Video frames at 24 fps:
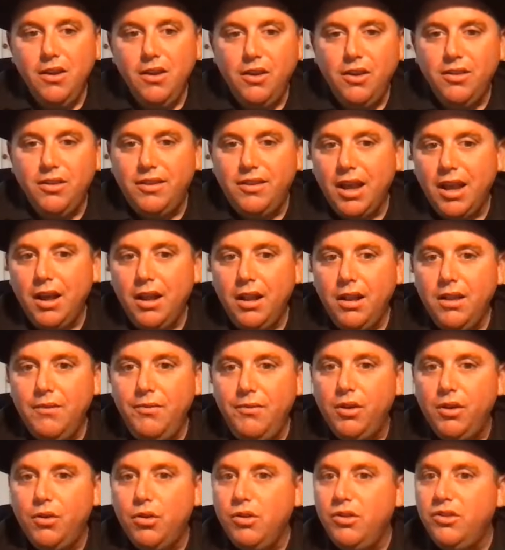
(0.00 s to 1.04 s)
you could
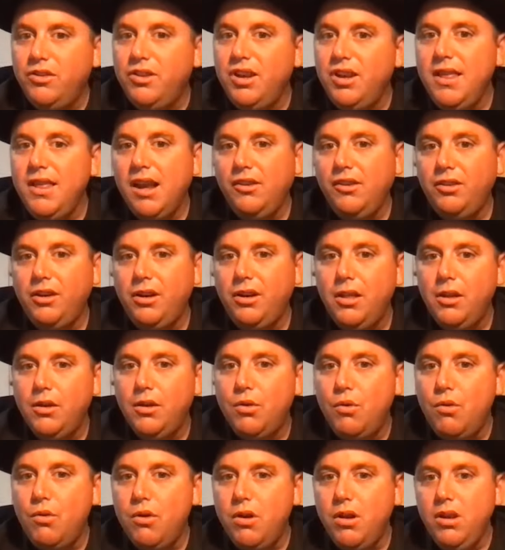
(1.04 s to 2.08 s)
tell if you couldn't see the exit
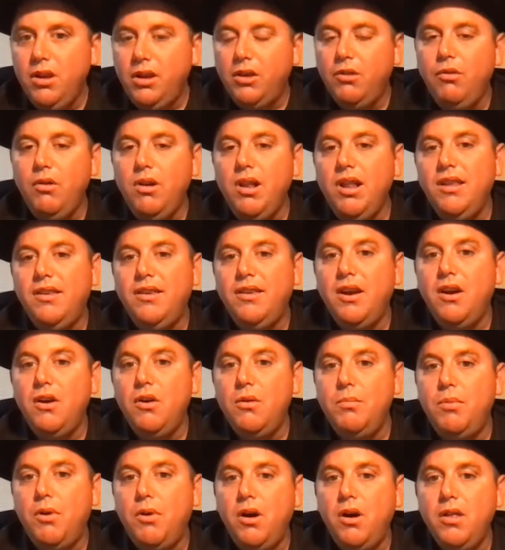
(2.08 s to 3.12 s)
of the corner, you could really
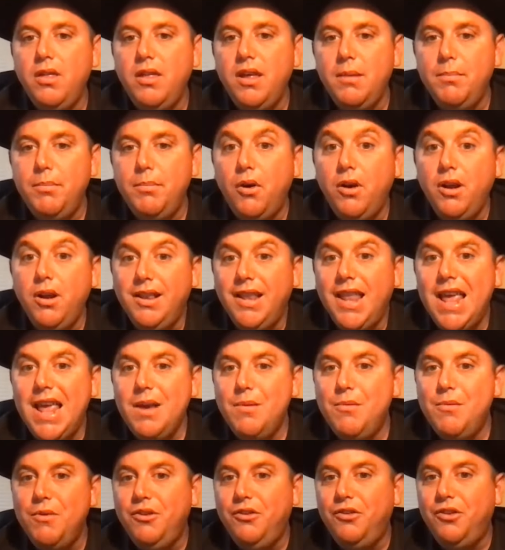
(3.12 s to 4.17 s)
tell by their body
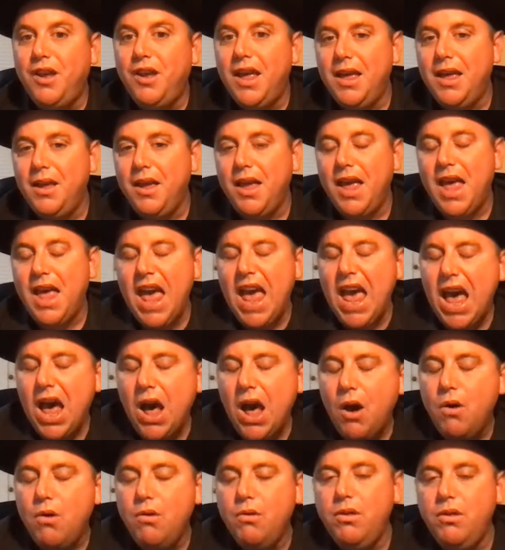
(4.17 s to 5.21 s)
language
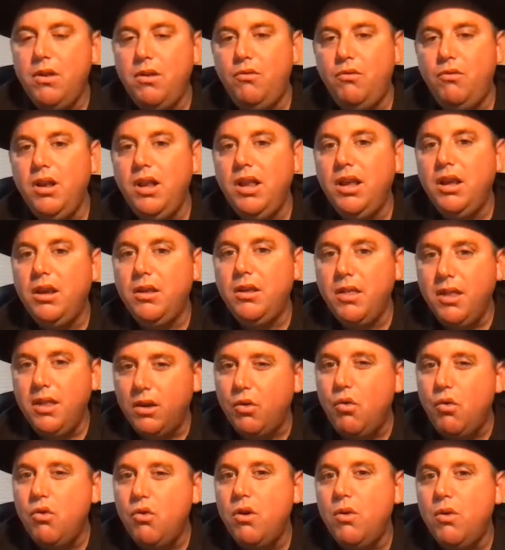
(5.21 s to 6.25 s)
how the really the
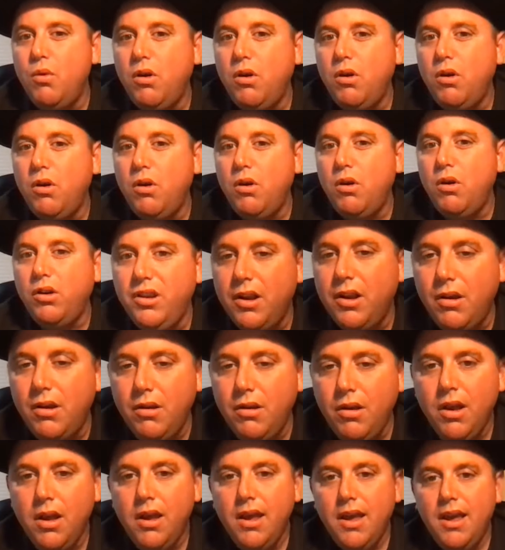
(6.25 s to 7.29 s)
corner was. You
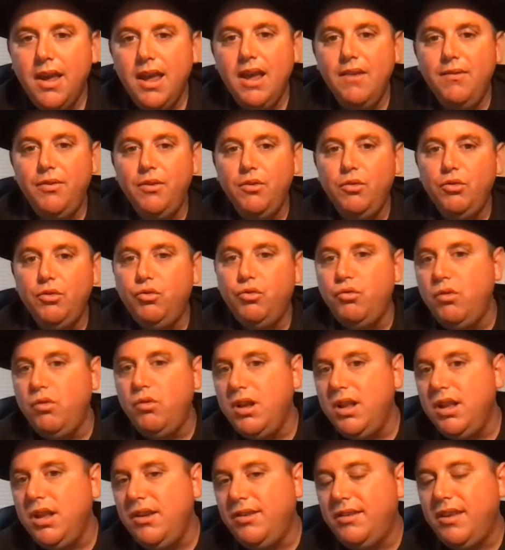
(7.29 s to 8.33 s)
know. If it
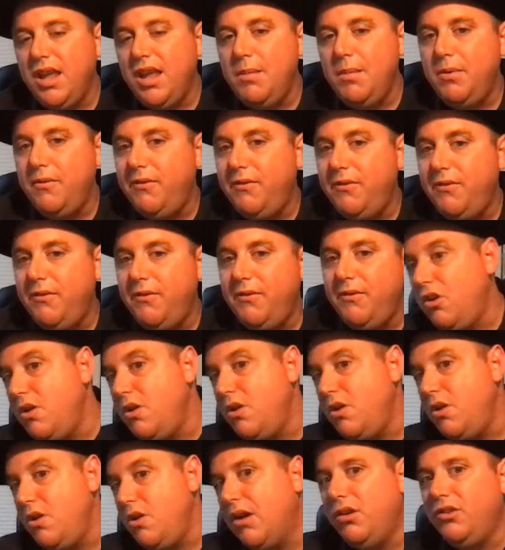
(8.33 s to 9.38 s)
was really steep, if it
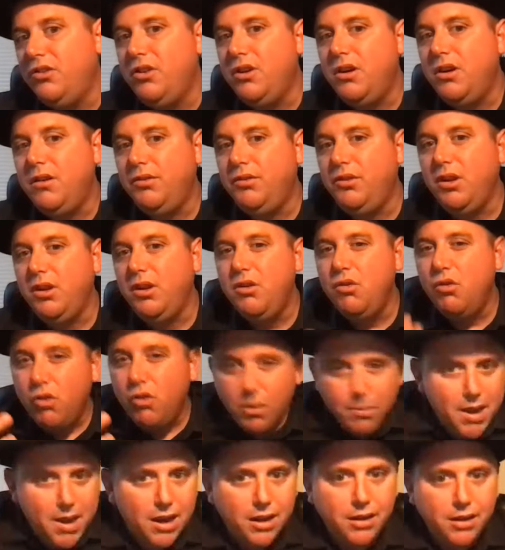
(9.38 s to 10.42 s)
turned back on itself. So
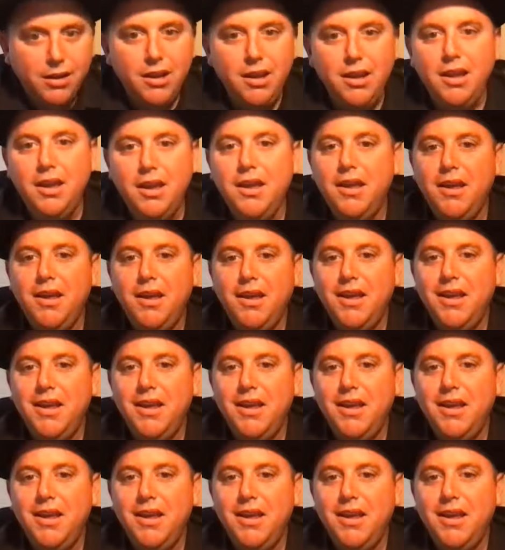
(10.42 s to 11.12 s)
you automatically,